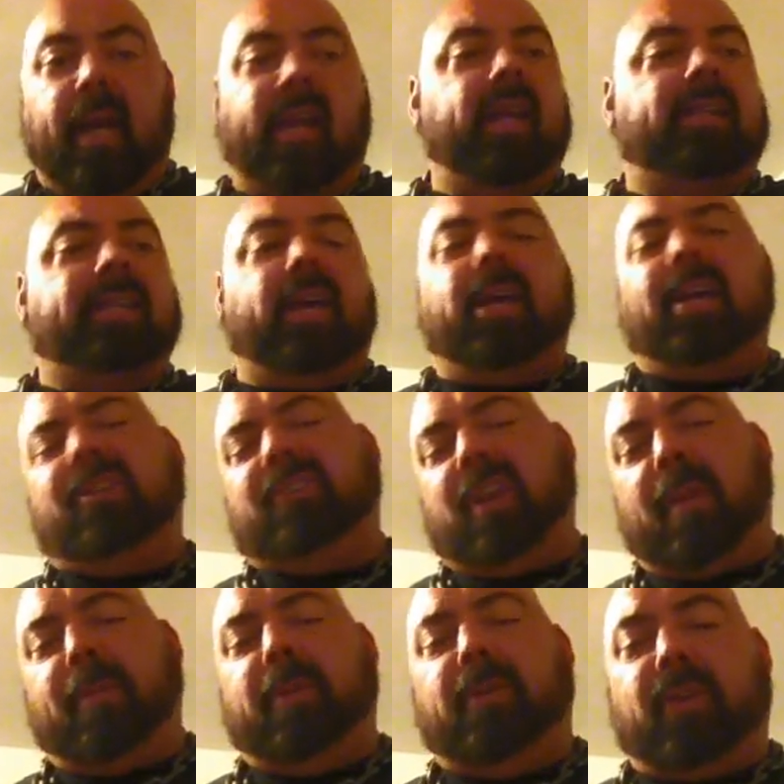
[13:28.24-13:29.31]
And they tell you,
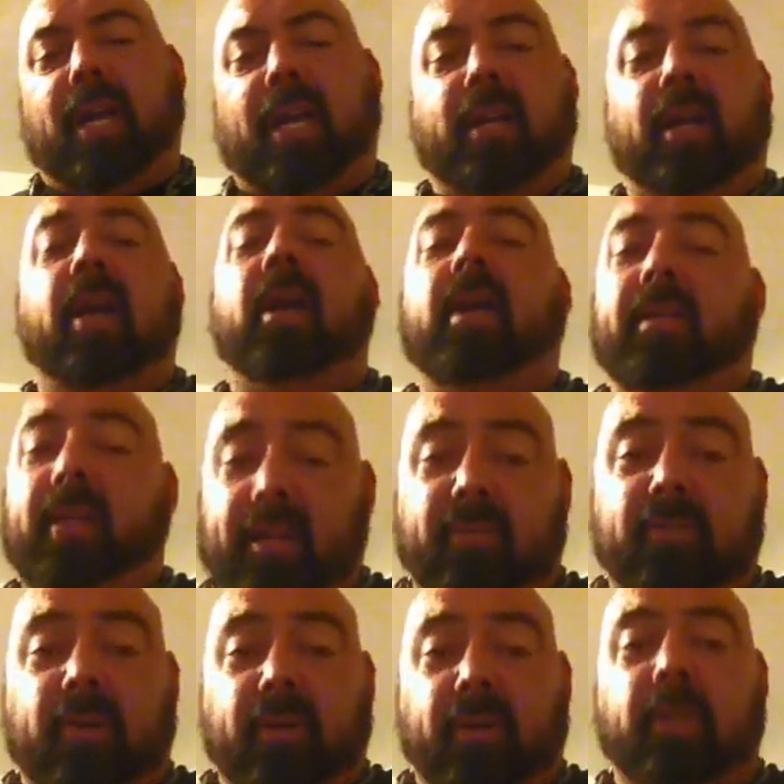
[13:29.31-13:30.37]
shut up and train.
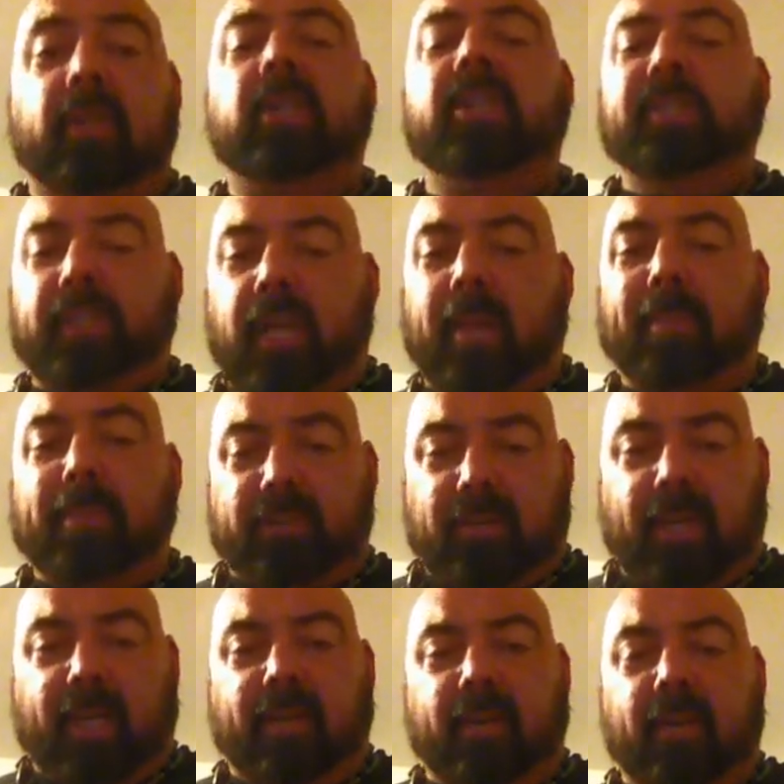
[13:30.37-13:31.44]
That's true. Shut up and
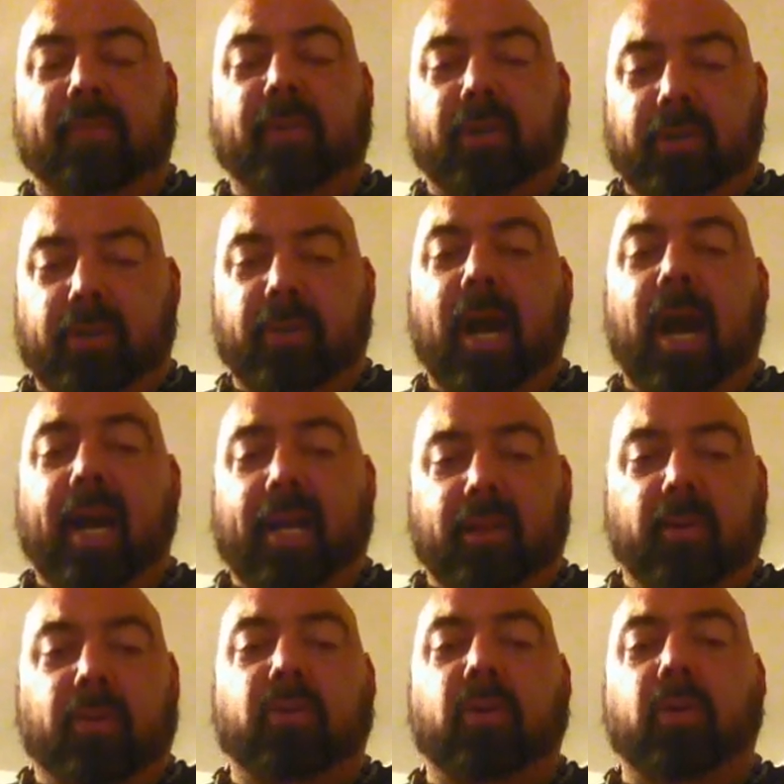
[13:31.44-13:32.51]
train. If you're a new guy in a
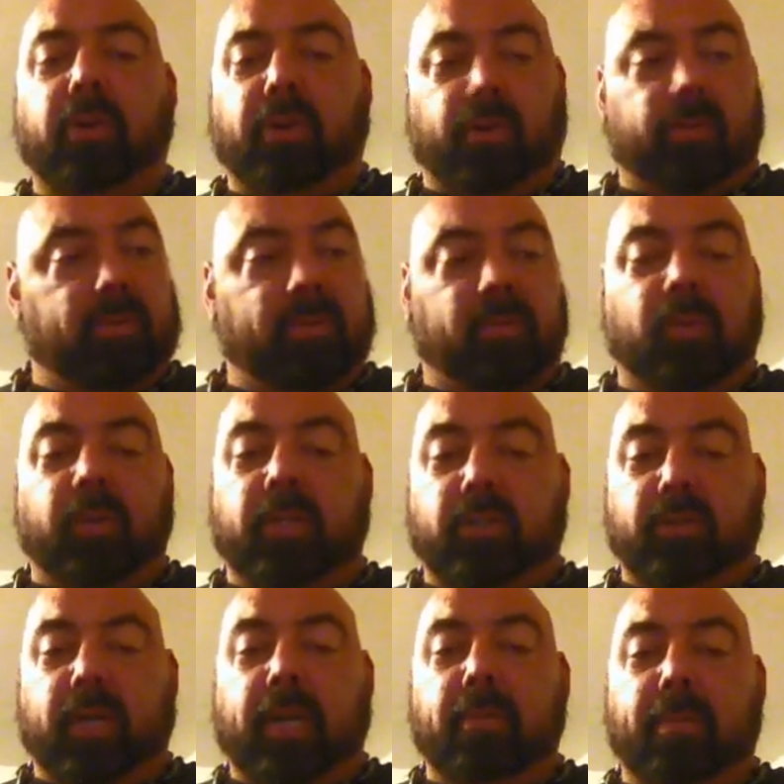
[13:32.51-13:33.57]
new crew, or when
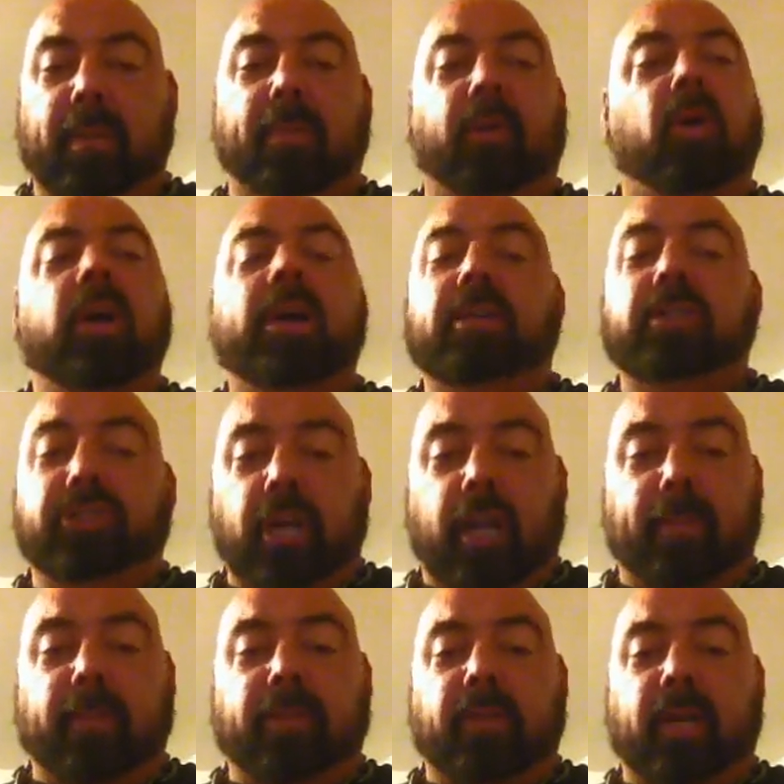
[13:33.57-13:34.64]
you're training with people,
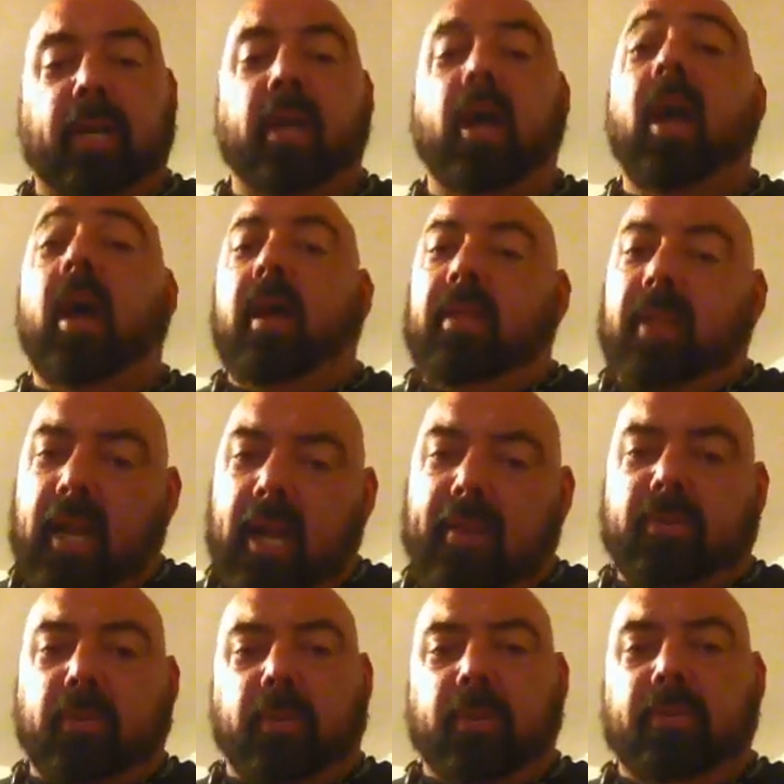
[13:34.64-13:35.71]
shut up and train. Then
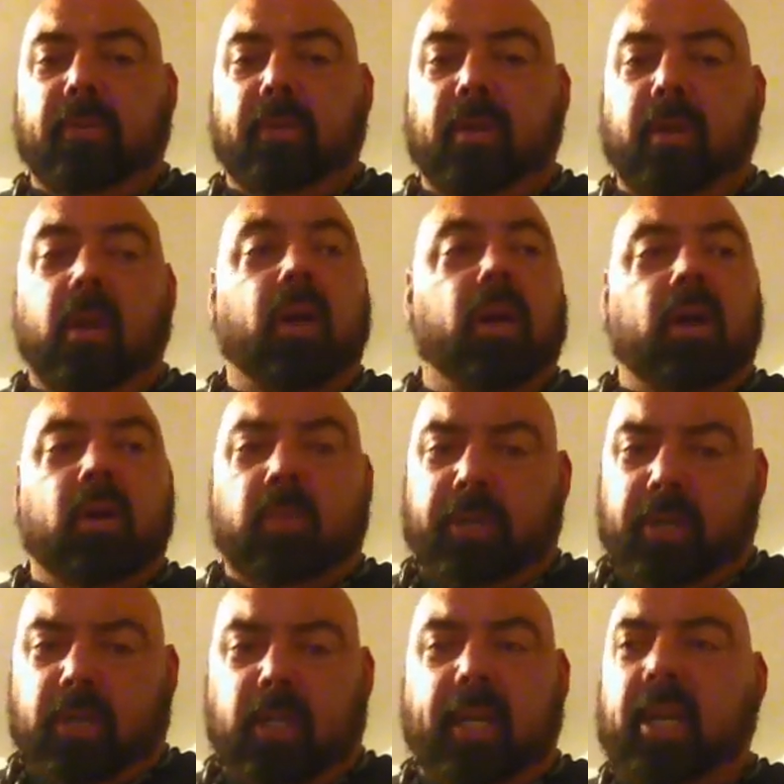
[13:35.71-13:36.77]
afterwards,
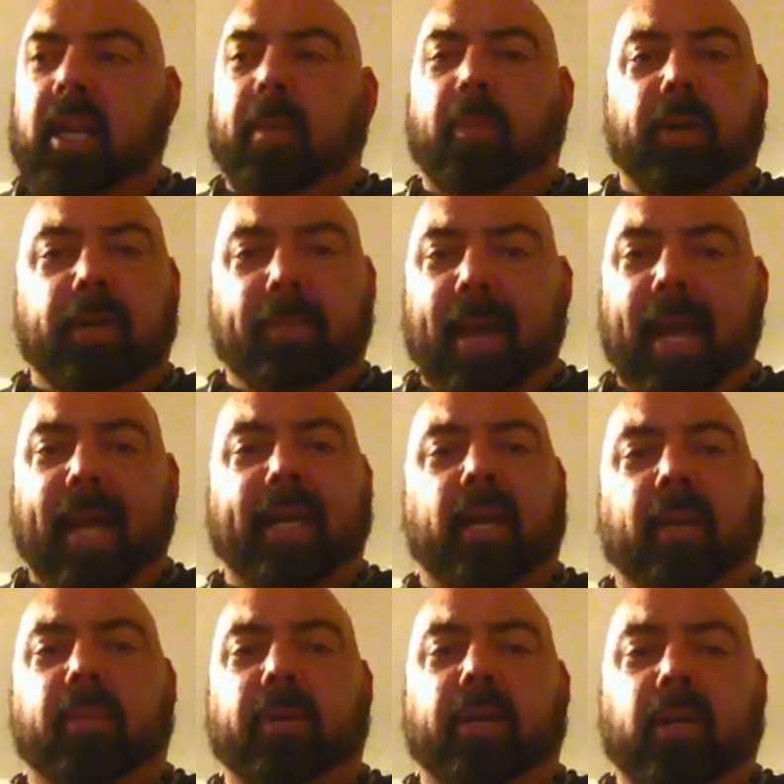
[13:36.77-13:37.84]
when you're cleaning up, when you're packing
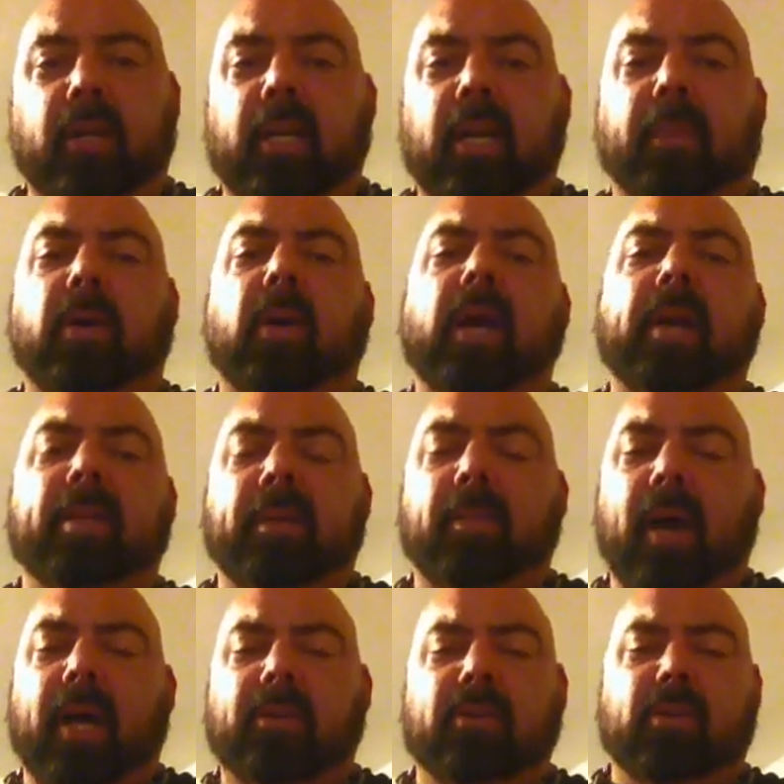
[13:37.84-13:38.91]
up, when you're cleaning up, go, hey man,
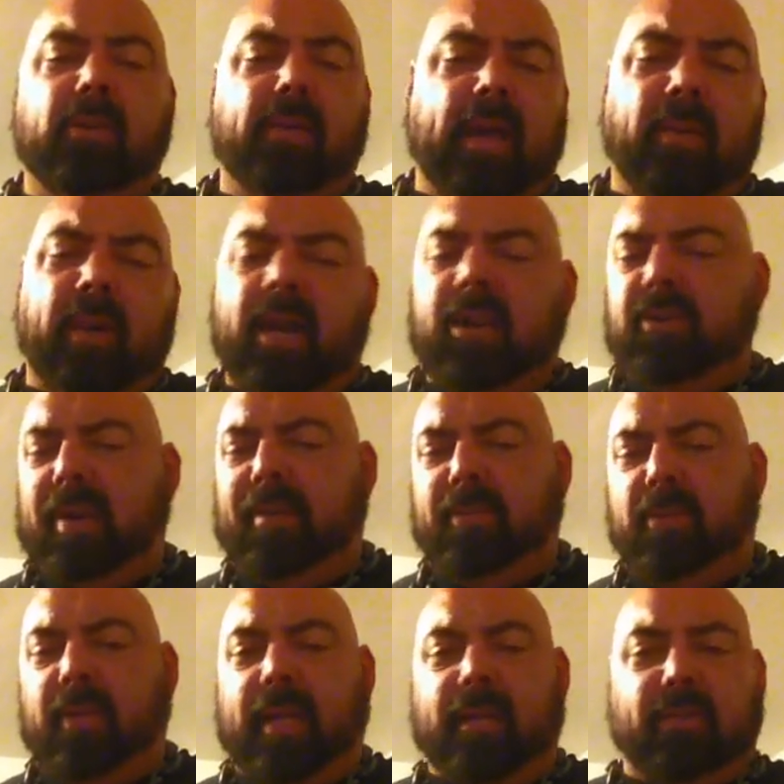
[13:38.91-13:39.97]
why'd you do that? Why did you have
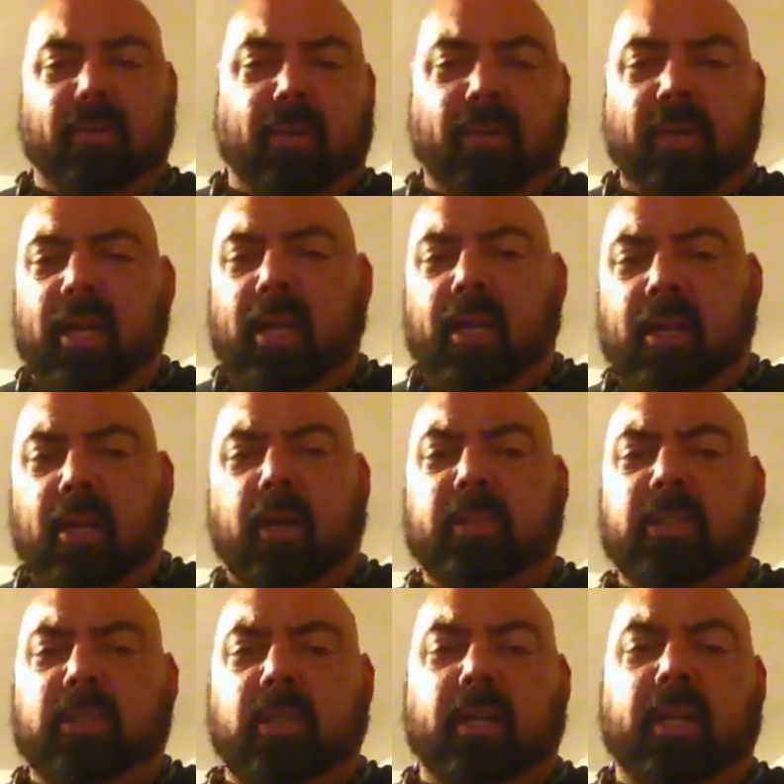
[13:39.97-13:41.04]
to do that? So, I'm
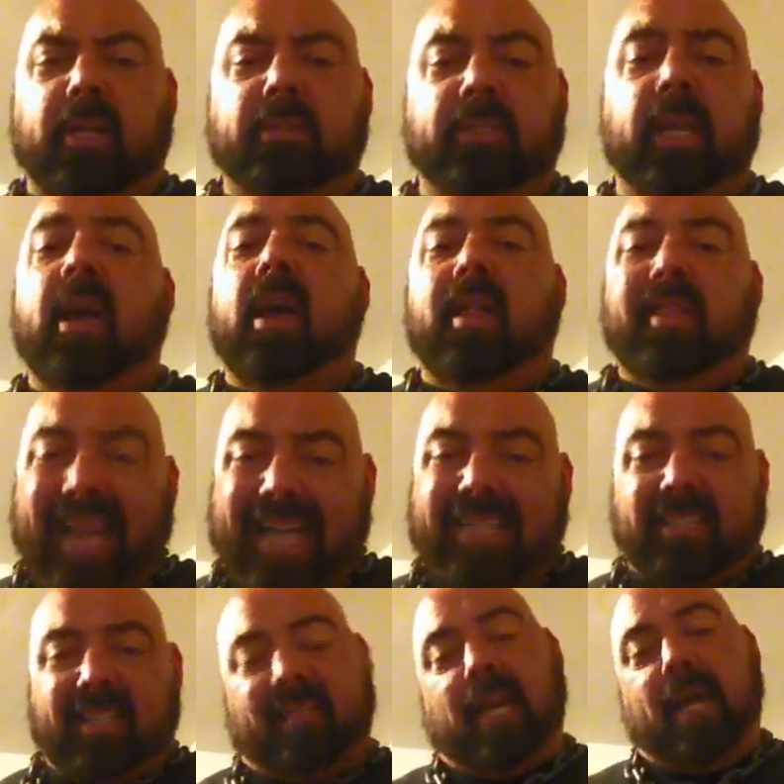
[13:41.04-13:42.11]
just looking to understand.
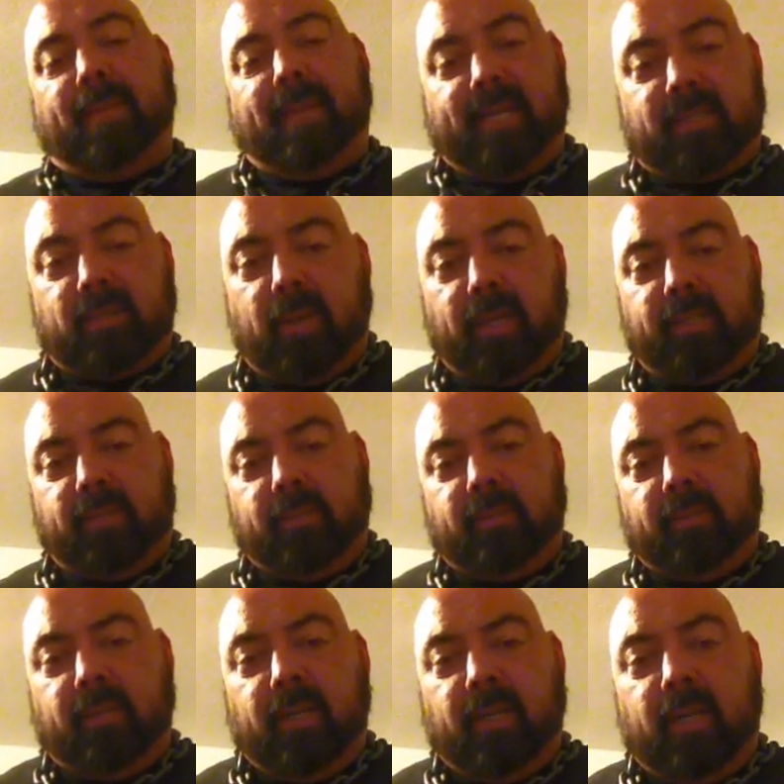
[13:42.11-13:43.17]
That's the time to ask
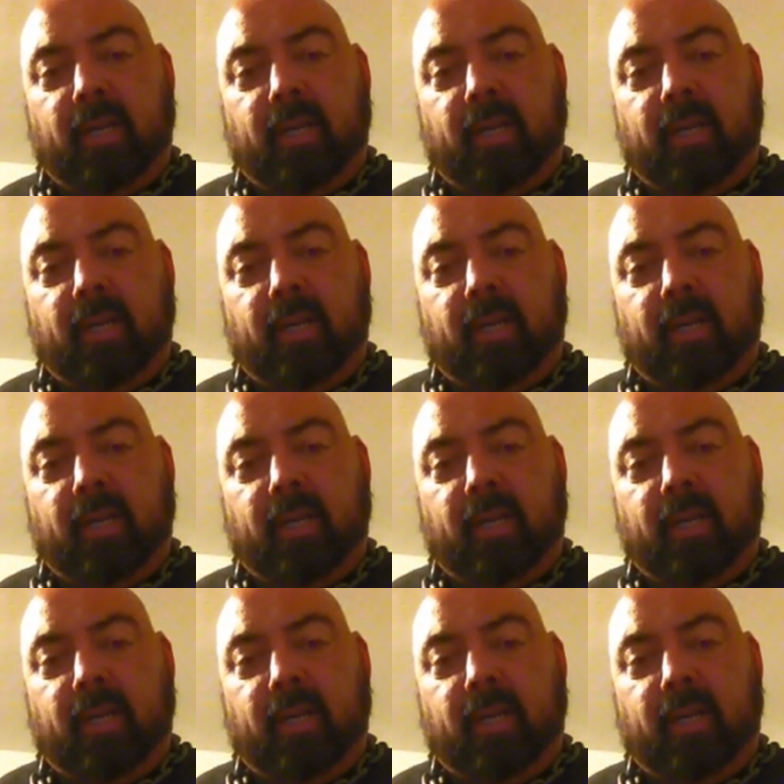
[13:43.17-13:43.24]
questions.